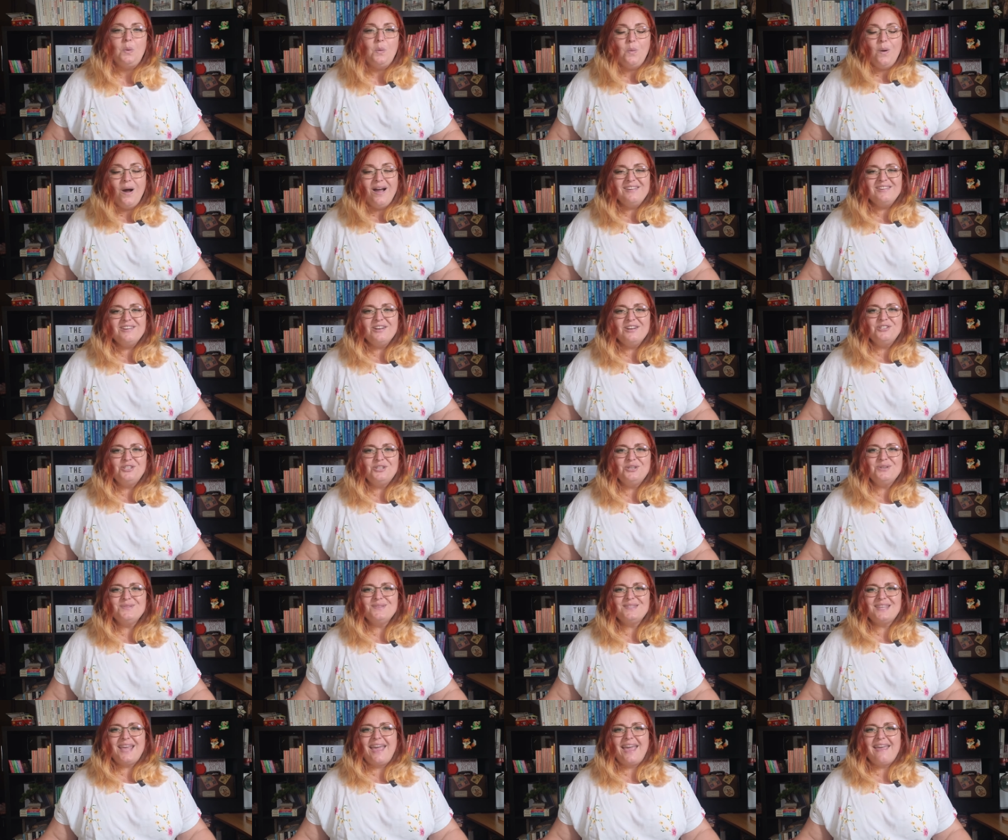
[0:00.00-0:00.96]
why not
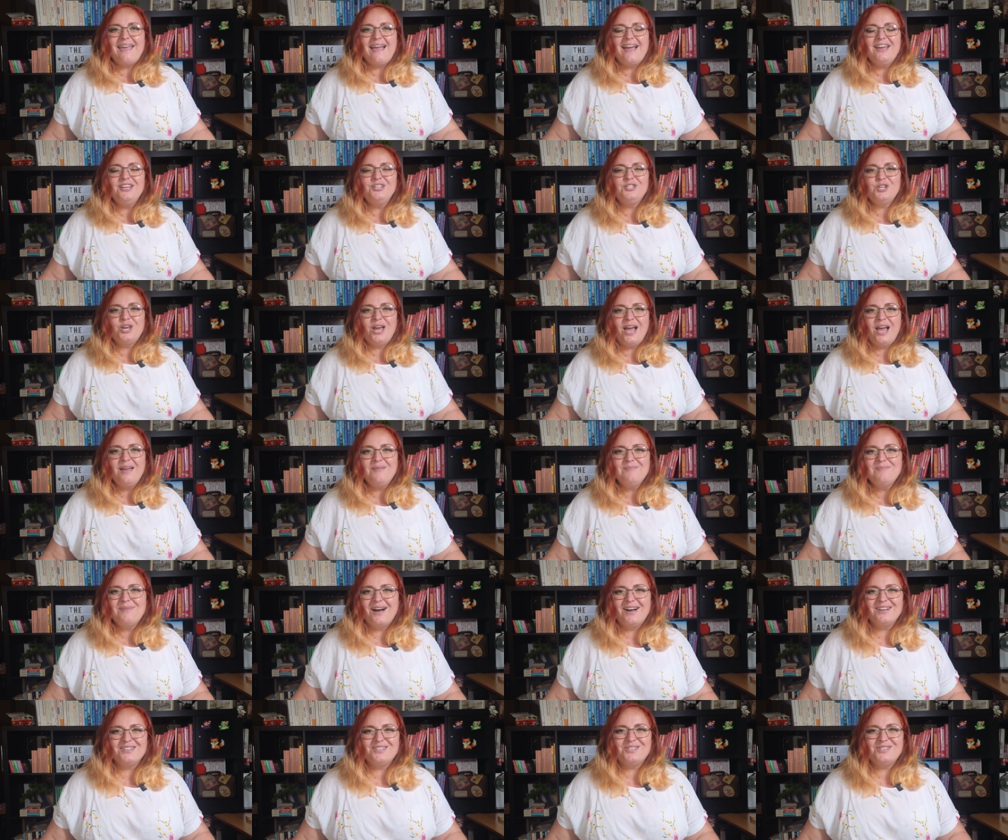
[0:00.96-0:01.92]
use AI
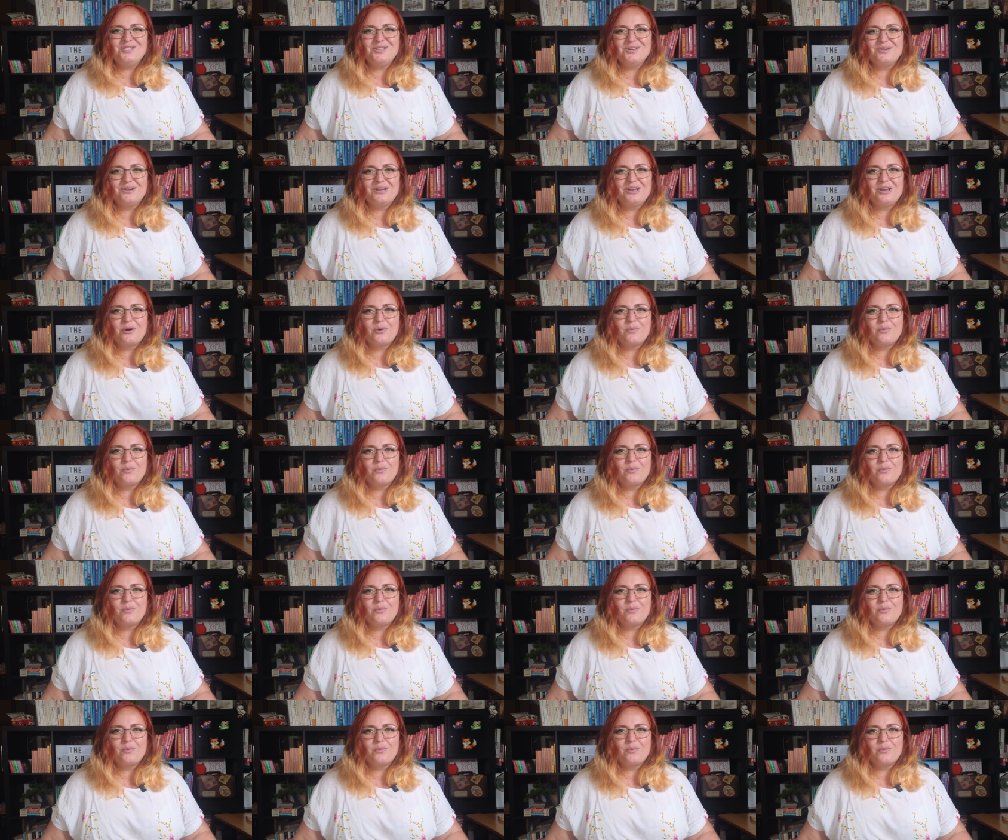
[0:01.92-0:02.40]
chatbots during your